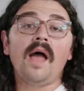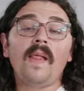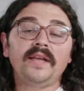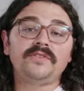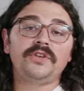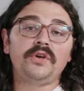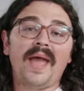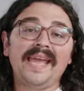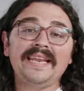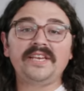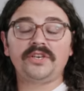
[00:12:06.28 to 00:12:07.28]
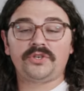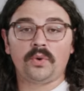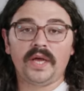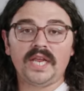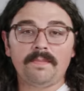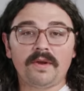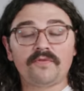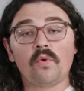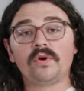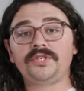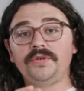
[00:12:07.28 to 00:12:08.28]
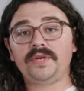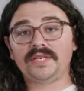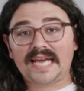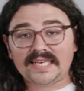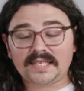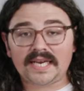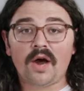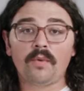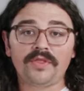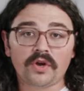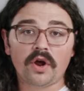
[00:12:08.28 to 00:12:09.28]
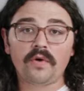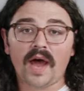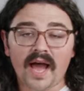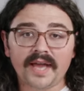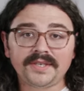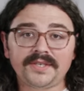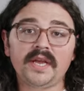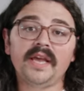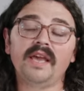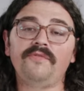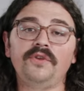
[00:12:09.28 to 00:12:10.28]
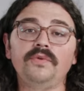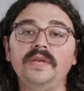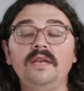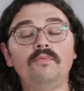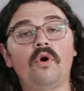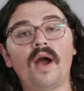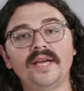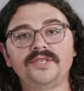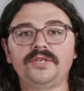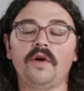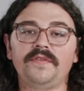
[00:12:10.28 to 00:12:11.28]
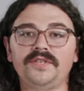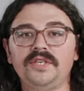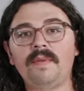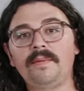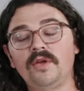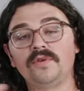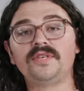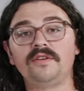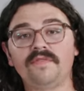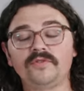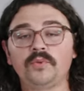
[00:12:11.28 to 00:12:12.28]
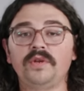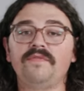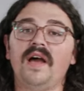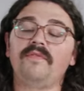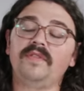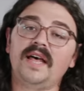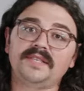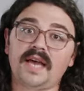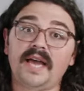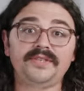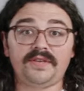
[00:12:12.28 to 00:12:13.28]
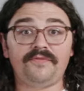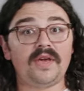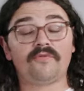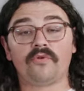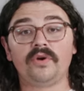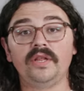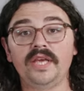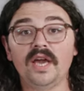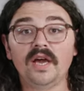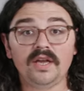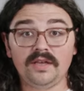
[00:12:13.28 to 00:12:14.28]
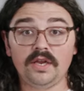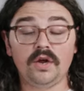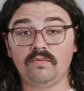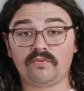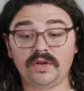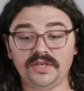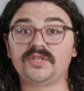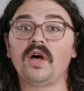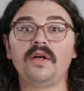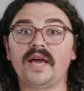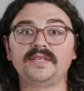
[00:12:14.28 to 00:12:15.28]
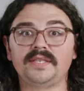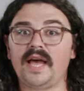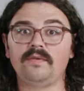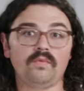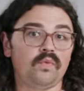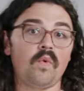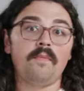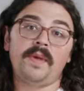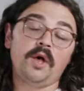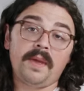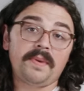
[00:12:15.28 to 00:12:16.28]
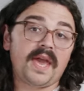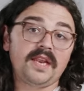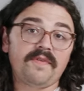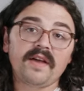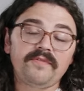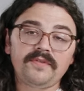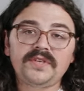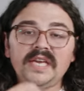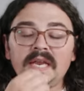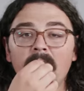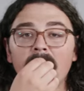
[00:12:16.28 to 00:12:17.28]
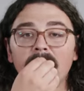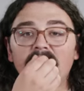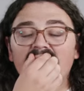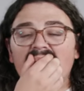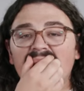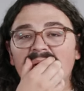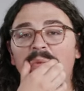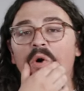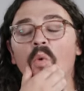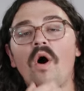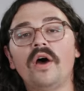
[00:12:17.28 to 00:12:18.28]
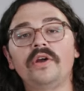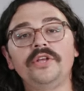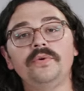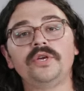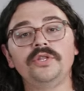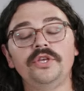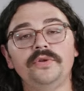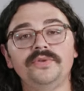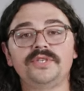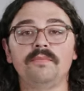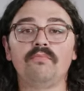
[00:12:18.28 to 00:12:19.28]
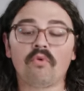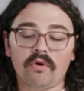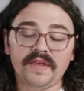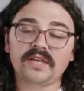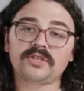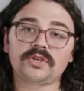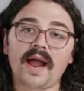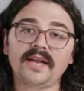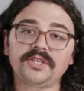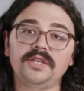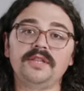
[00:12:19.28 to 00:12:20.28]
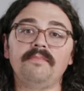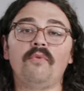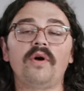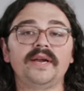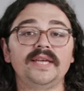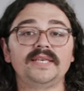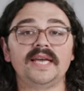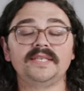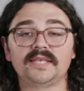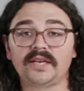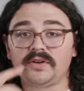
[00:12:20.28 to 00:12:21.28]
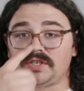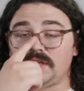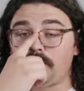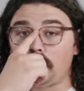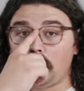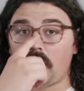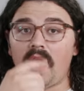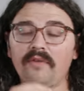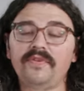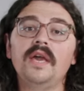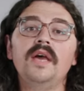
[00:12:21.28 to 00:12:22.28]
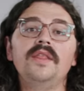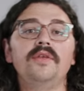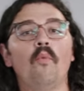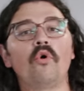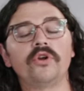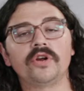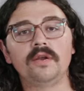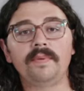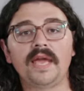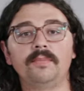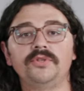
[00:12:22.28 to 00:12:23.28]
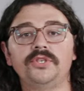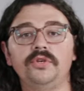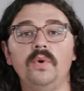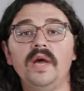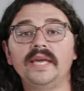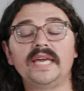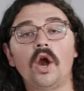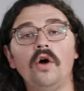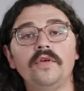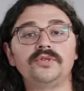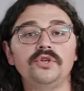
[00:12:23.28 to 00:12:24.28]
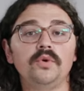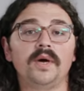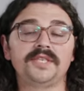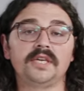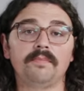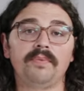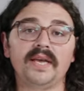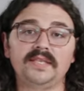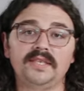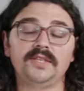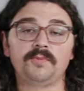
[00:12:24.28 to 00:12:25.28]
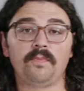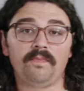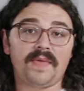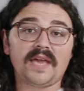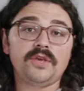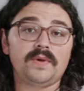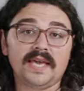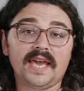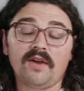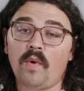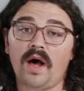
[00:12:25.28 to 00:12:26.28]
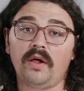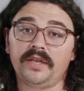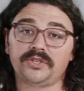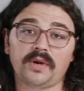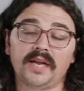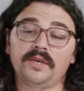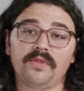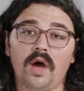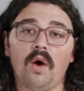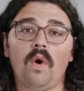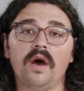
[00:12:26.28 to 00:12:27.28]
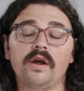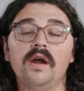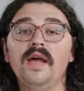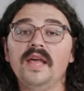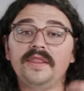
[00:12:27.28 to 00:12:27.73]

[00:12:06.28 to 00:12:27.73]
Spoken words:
I like to do 80 to 20, but of course you can test it out with your own ice. If you need more ice, you obviously maybe go 75, 25, less ice. If you have really, you know, really solid ice that won't melt, maybe 85, 15. But the more water you can use, the more the extraction, the more it can taste like your typical coffee, the more you're gonna be able to get all those nuance and complexities that you can get while extracting with hot water.